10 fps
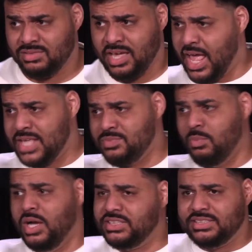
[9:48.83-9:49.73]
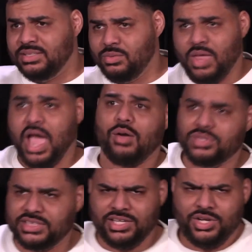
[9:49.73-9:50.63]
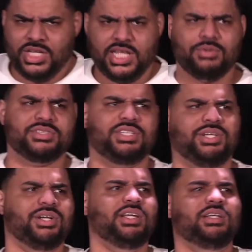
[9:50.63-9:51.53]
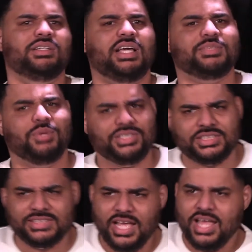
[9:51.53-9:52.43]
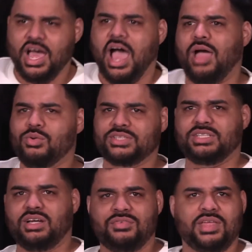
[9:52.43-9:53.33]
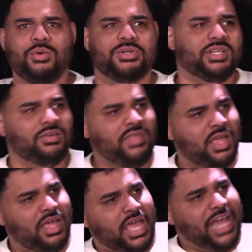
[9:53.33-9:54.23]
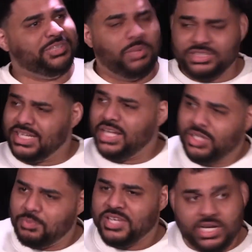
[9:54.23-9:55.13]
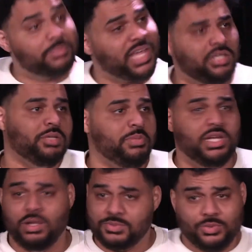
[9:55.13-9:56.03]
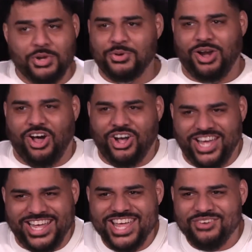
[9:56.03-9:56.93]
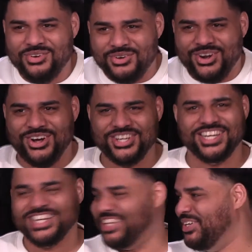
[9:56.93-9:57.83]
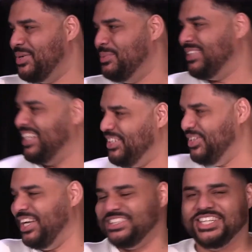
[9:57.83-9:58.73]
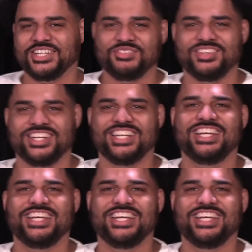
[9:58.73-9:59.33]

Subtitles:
as much as I was security, they were security. As much as I was tough, they were tough. As much as I looked beat up, they looked beat up. So we were all good. You know what I'm saying? You guys get it. But